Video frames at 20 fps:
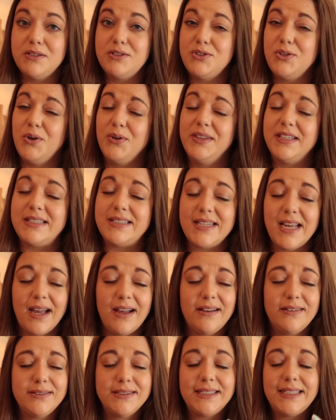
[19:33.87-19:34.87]
So the
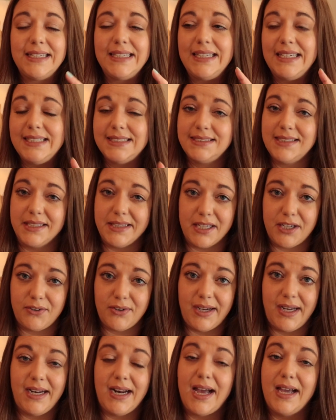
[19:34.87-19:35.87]
sound is not that
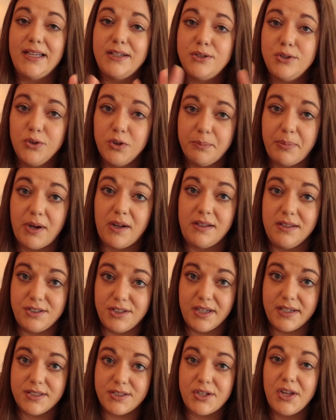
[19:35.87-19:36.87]
great. I do
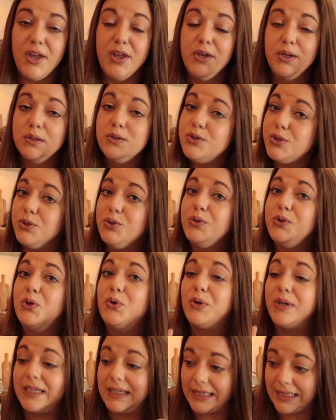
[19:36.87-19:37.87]
apologize to
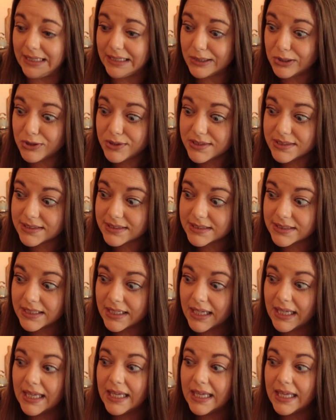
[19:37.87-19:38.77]
your ears.